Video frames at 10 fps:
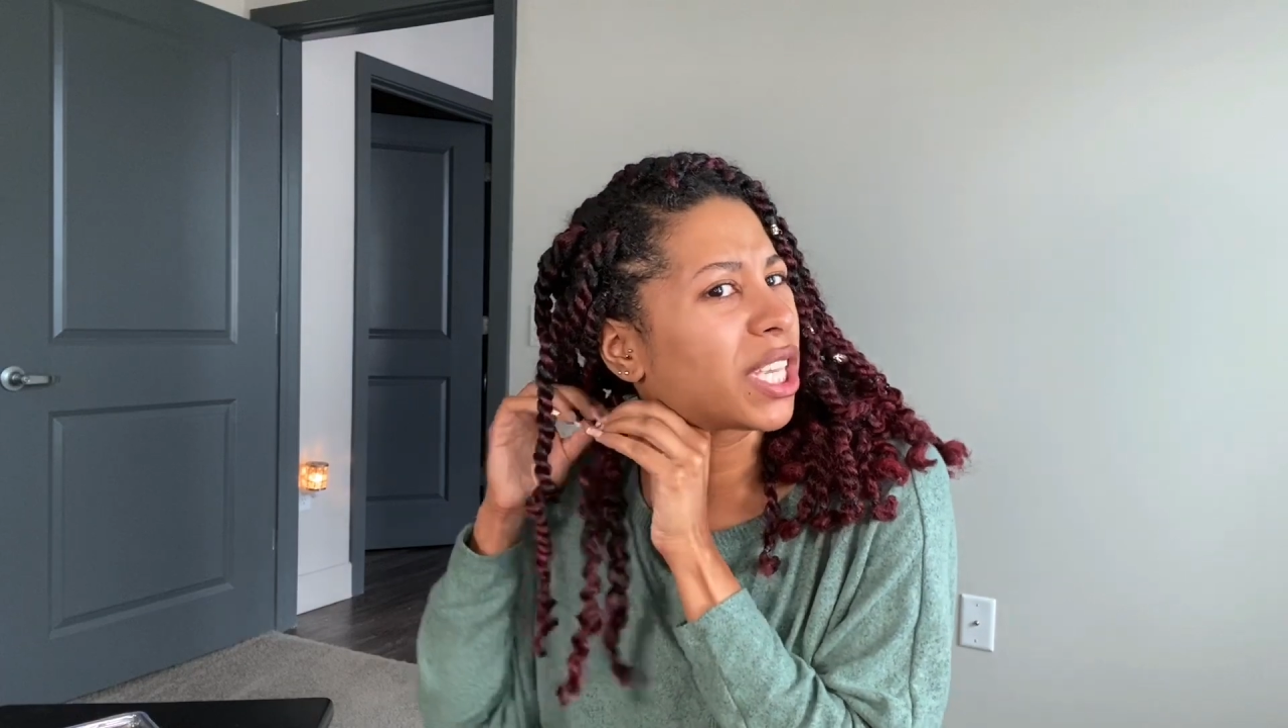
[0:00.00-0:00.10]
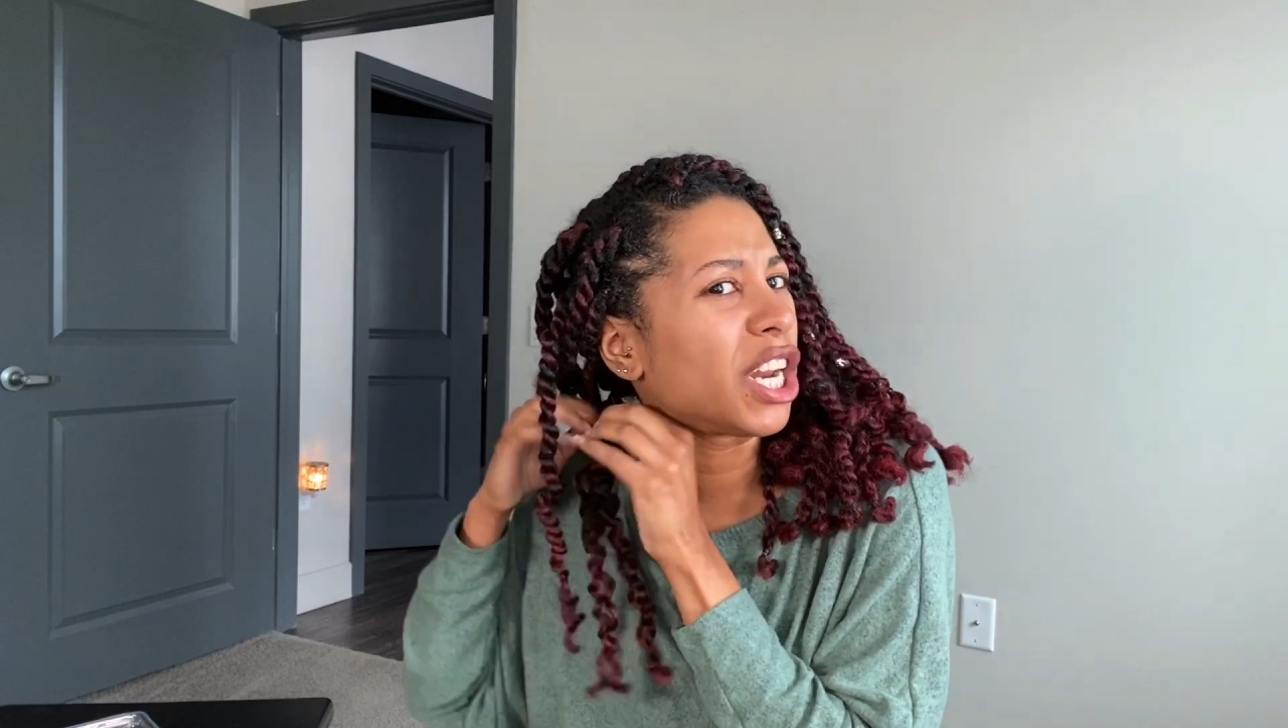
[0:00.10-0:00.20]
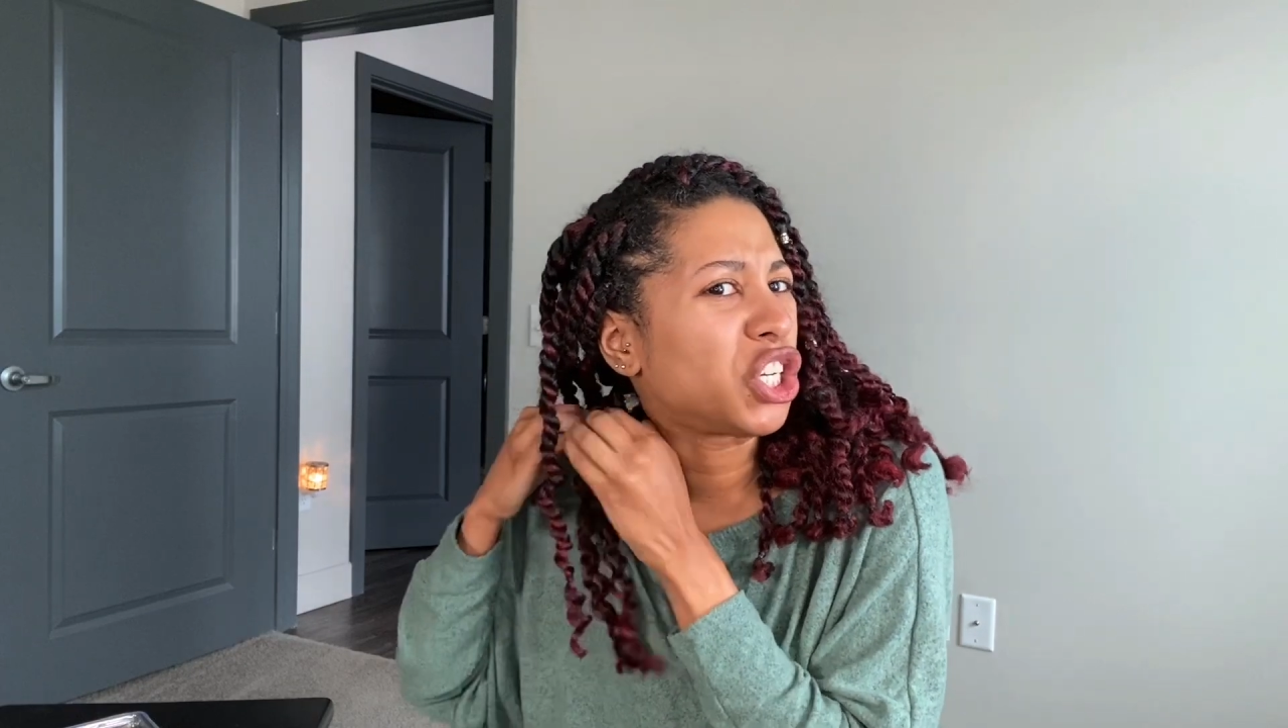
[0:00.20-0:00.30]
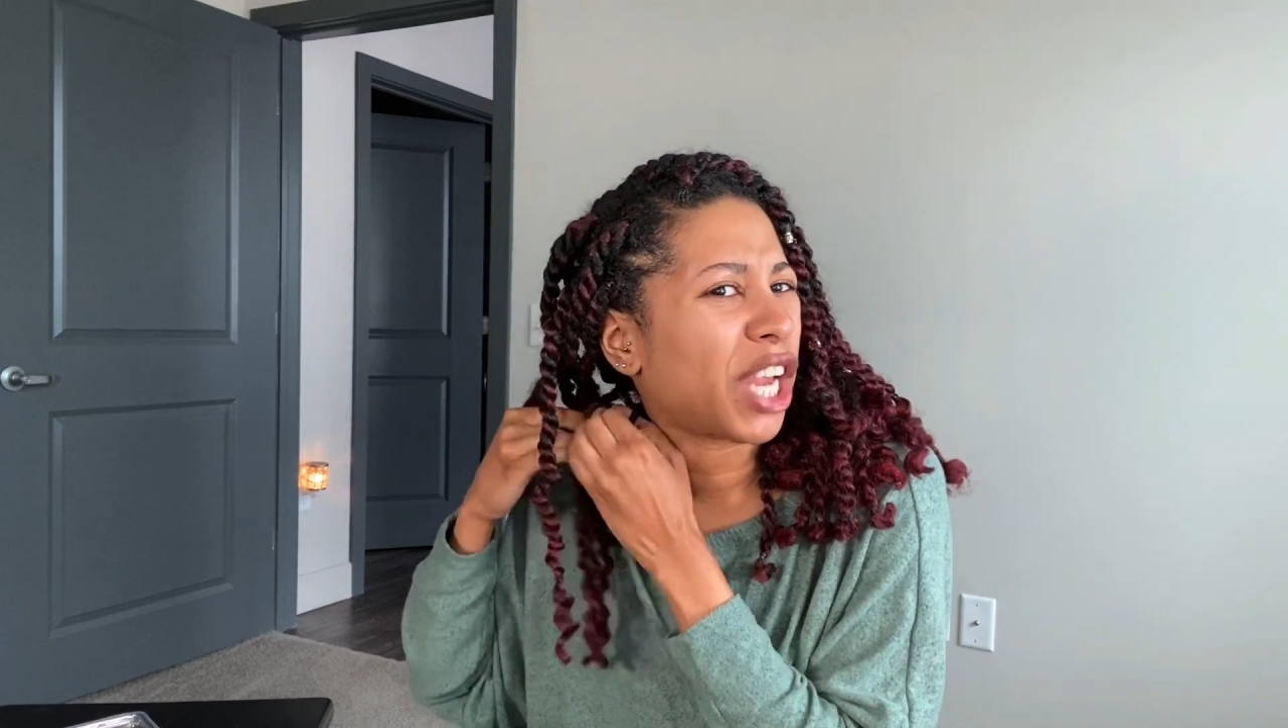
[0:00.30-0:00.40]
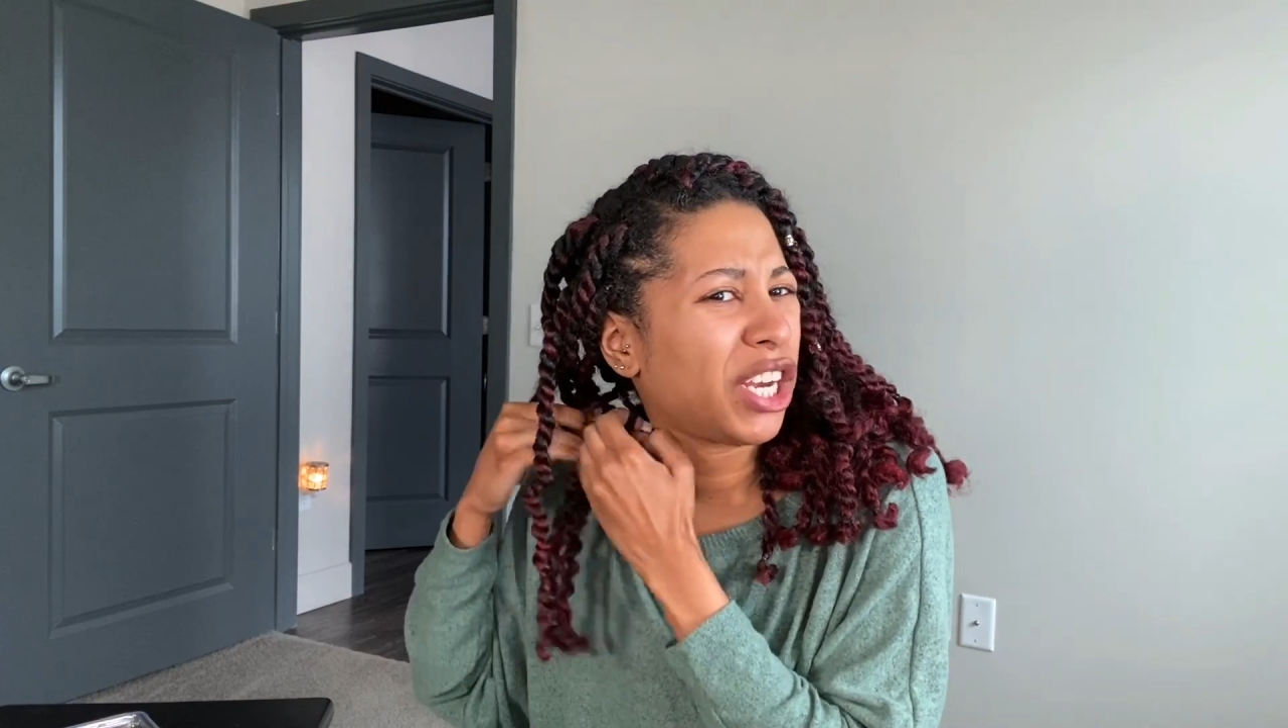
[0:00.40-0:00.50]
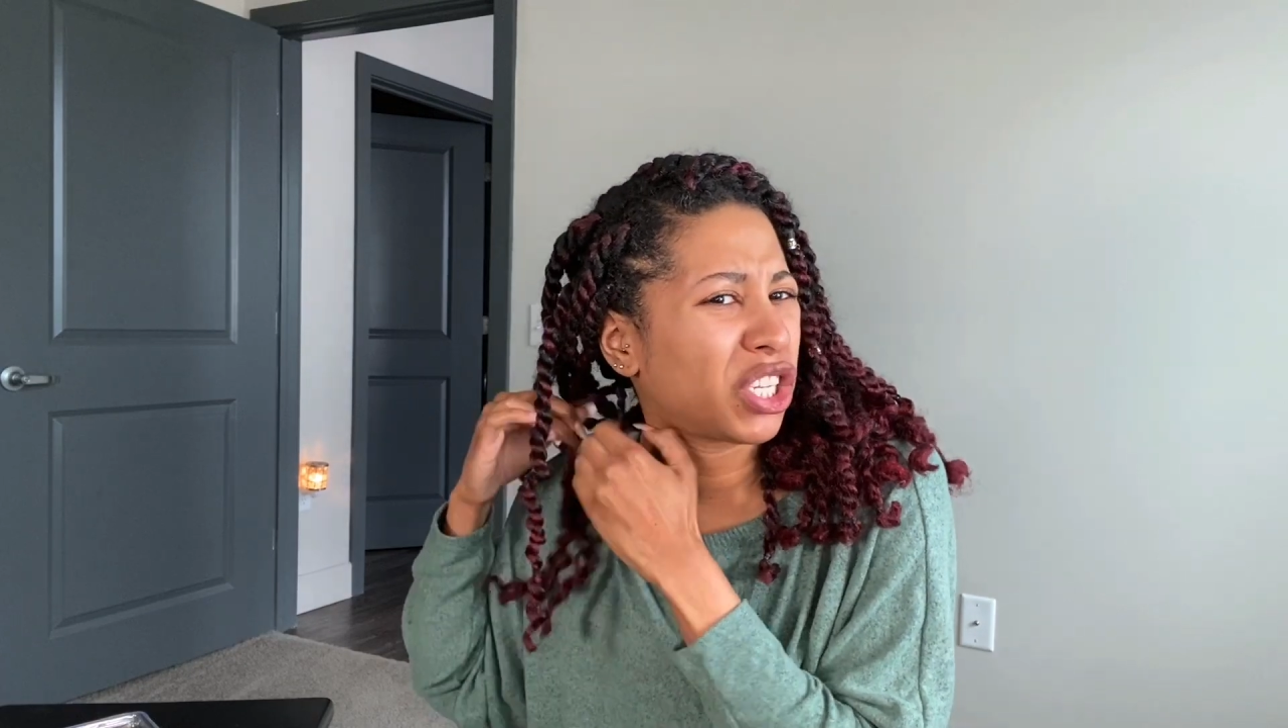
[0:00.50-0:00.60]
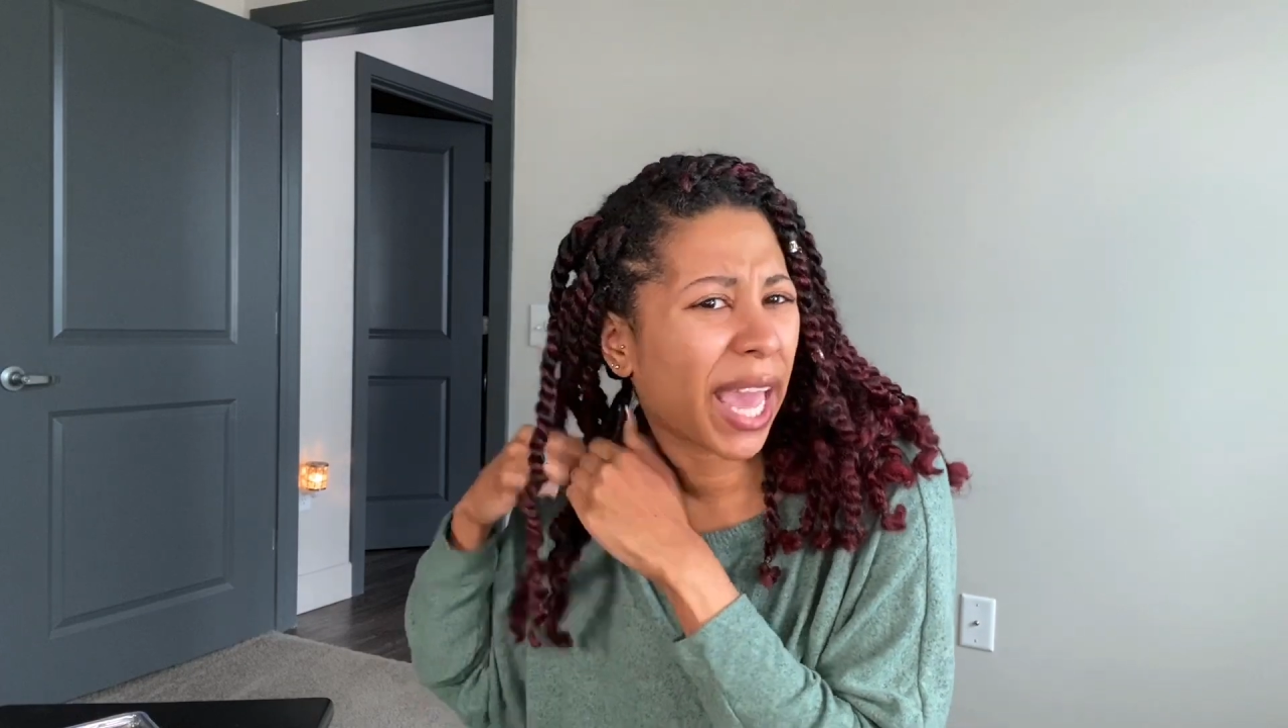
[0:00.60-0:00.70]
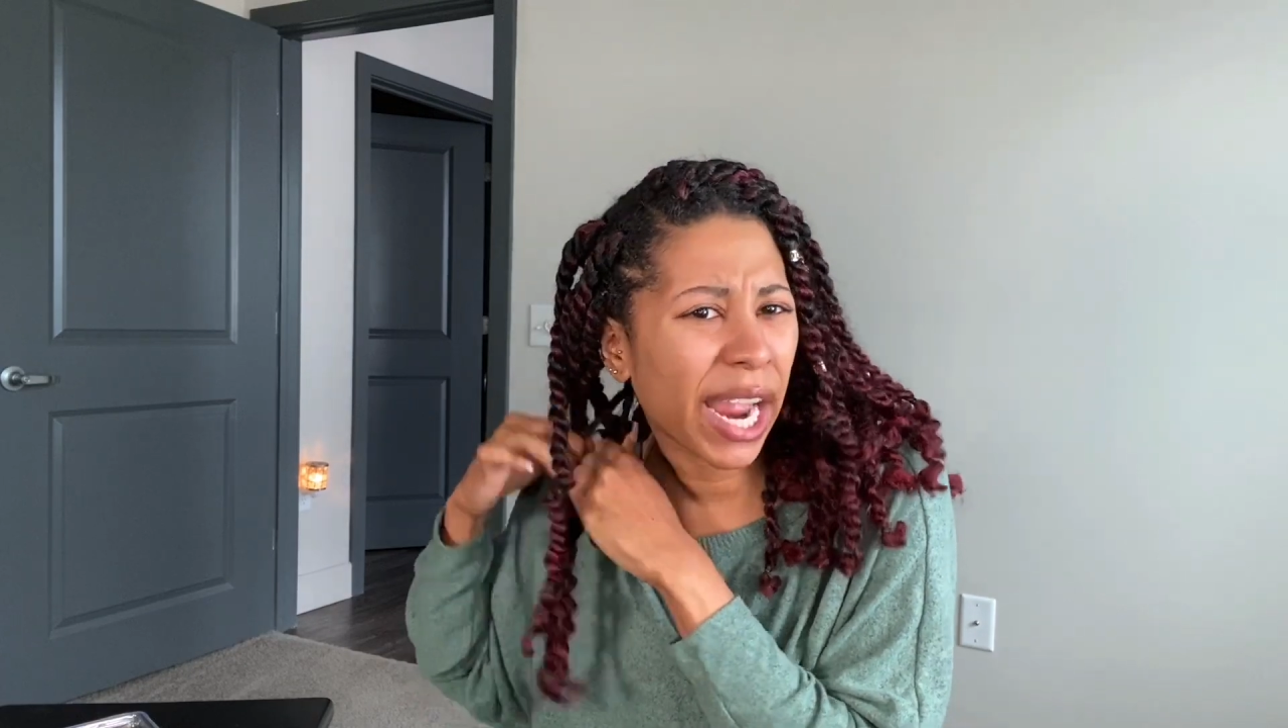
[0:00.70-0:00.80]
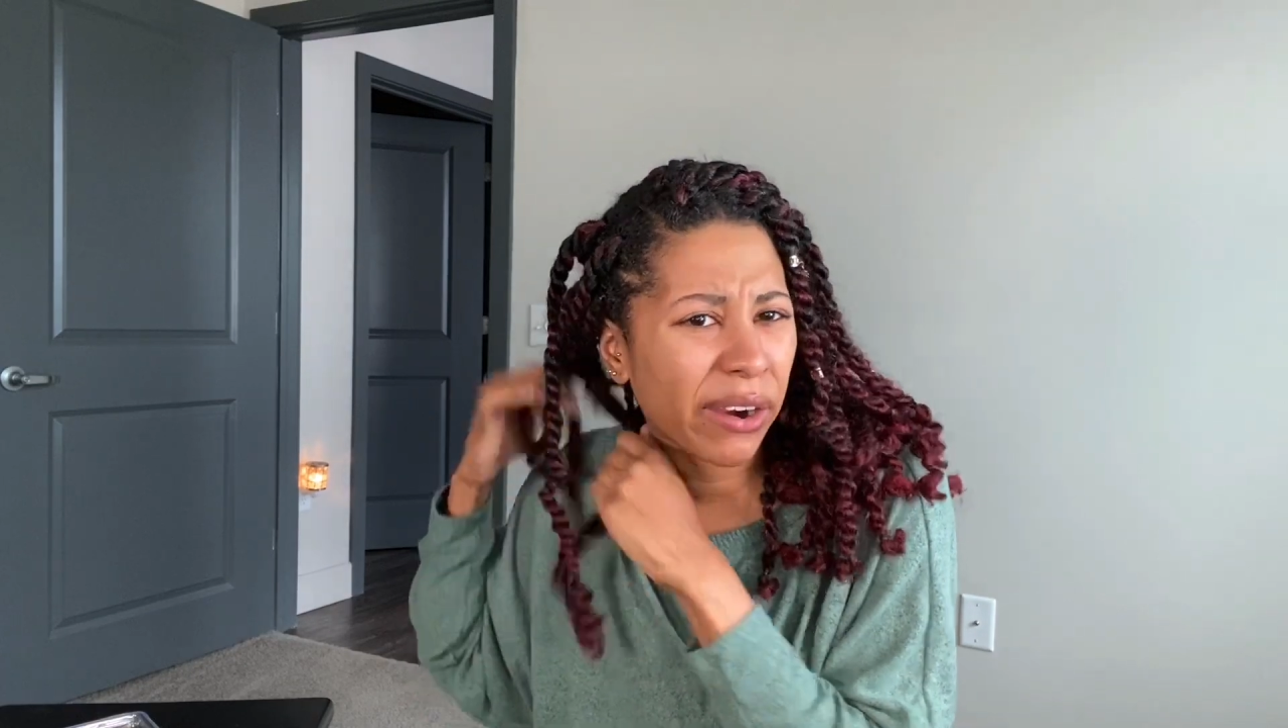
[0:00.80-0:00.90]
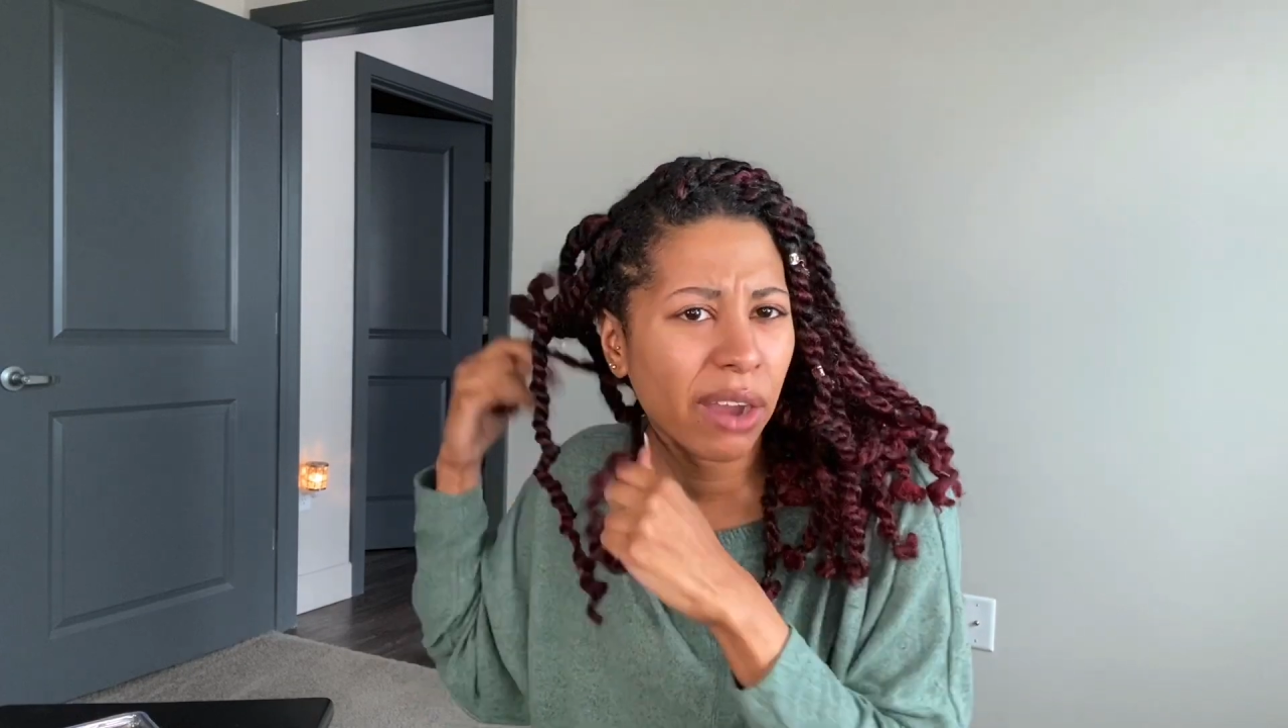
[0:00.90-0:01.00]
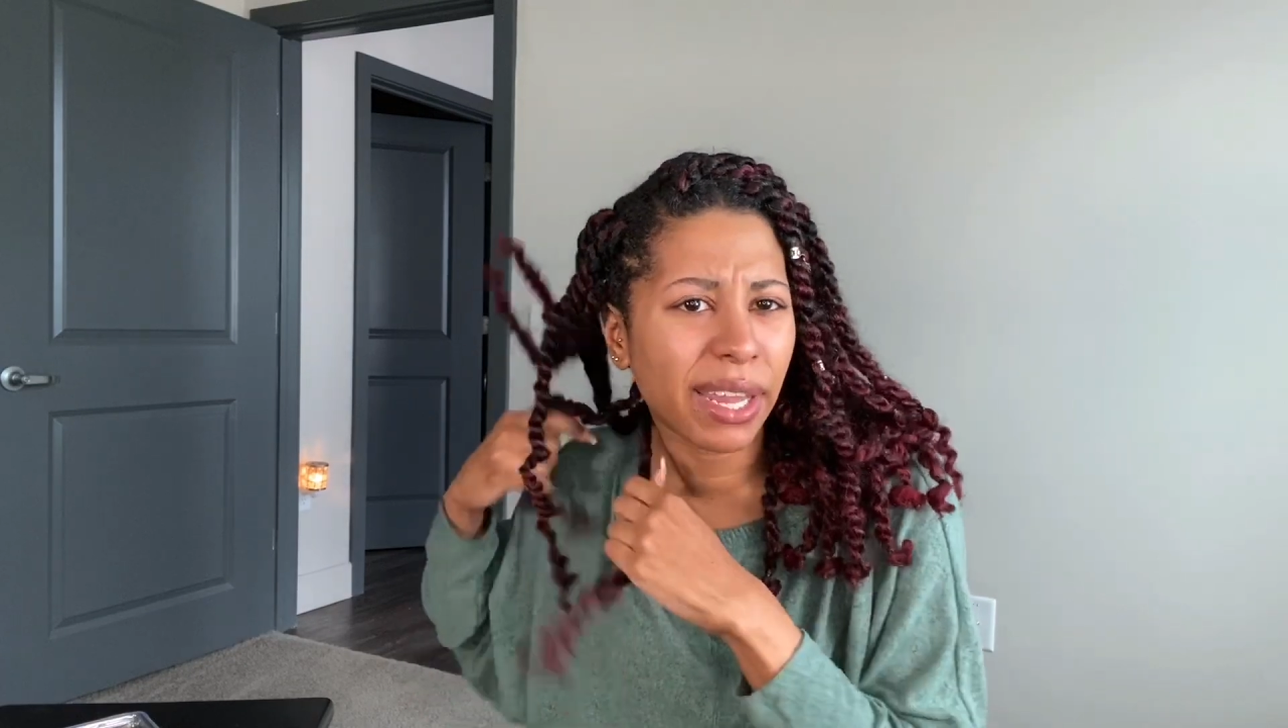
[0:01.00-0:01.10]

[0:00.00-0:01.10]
going to change the hair out.